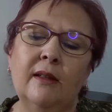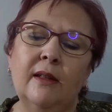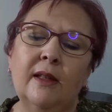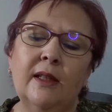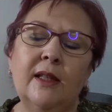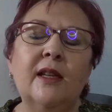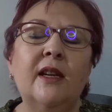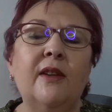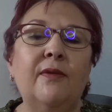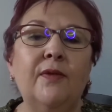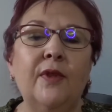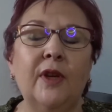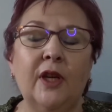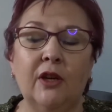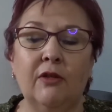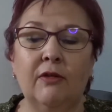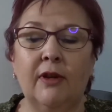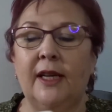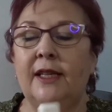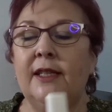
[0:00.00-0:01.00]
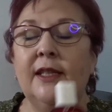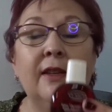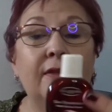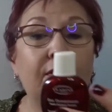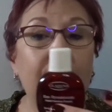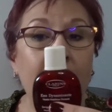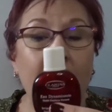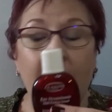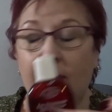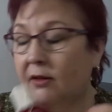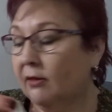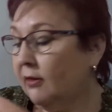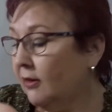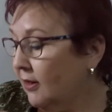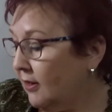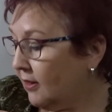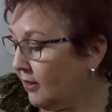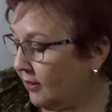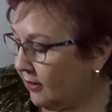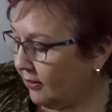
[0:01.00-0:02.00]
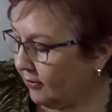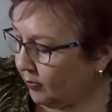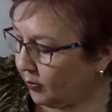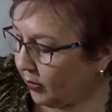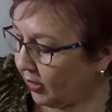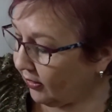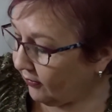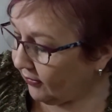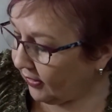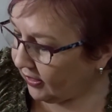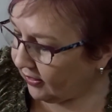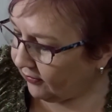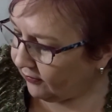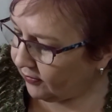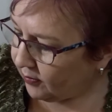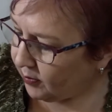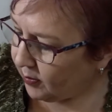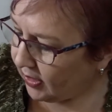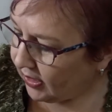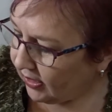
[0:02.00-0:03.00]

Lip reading: It's an invigorating fragrance, but I've had it for